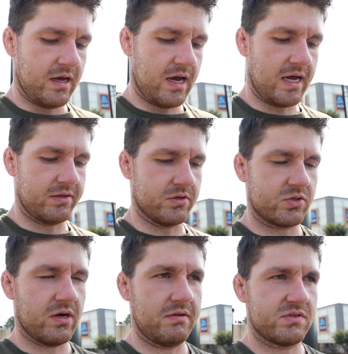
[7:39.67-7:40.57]
had those
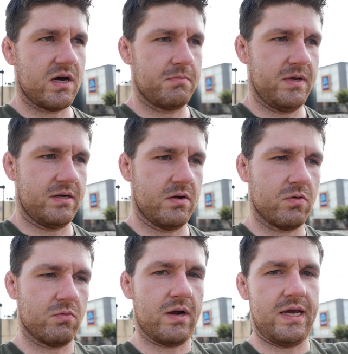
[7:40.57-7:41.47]
graves not been
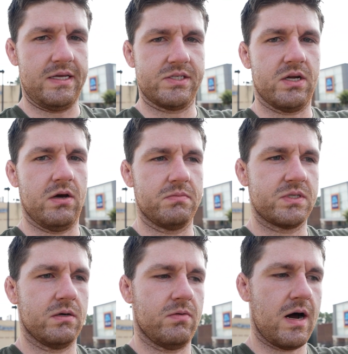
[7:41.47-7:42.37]
raised up
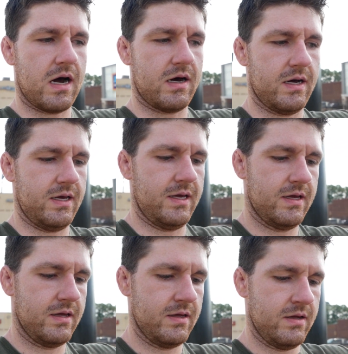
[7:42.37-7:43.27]
so high,
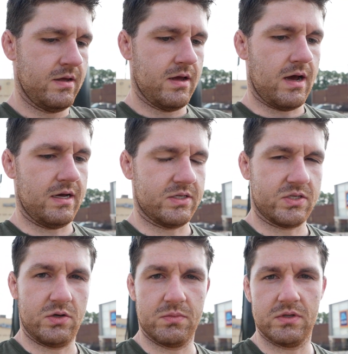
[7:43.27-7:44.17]
I
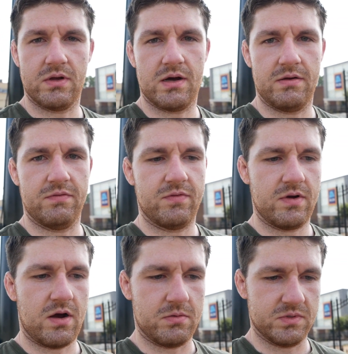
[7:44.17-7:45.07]
assume a lot of
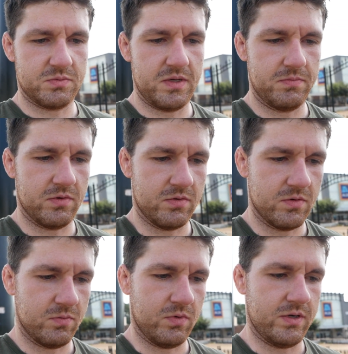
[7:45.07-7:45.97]
homeless people
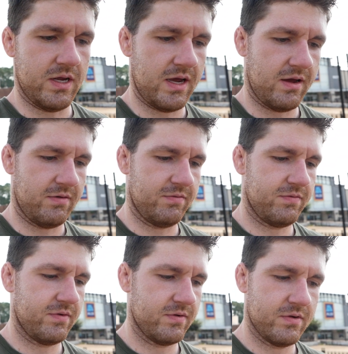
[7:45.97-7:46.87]
would have,
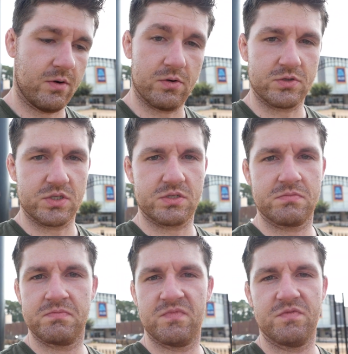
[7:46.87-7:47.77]
or just
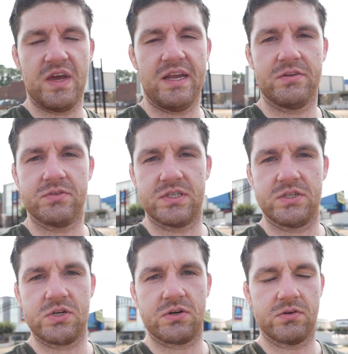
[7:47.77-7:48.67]
vandals in
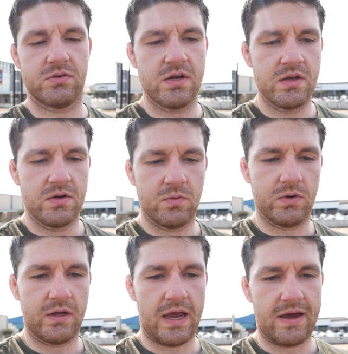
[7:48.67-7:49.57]
general,
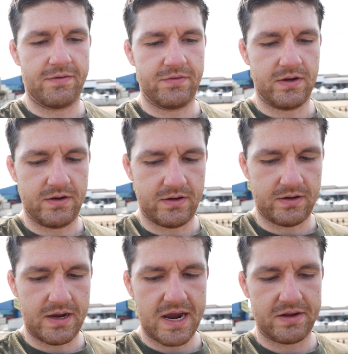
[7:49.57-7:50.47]
would have
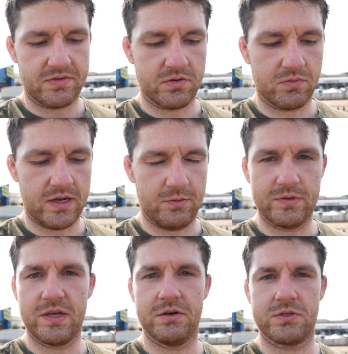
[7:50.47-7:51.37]
had their way
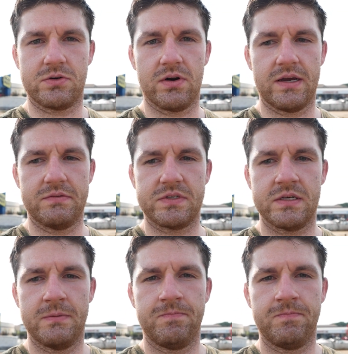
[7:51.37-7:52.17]
with those graves.